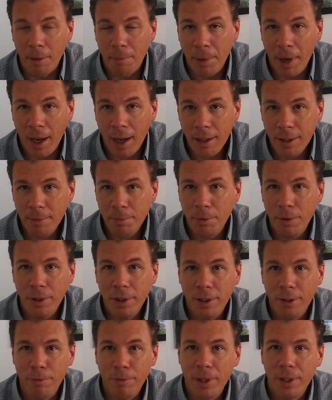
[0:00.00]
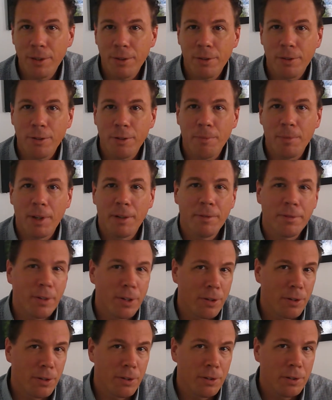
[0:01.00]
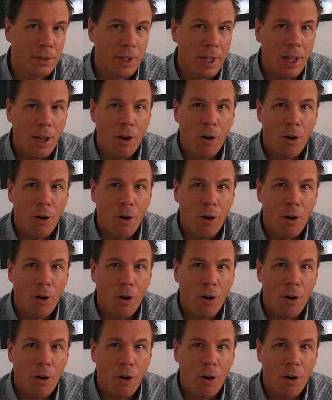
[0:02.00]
passport to register my phone,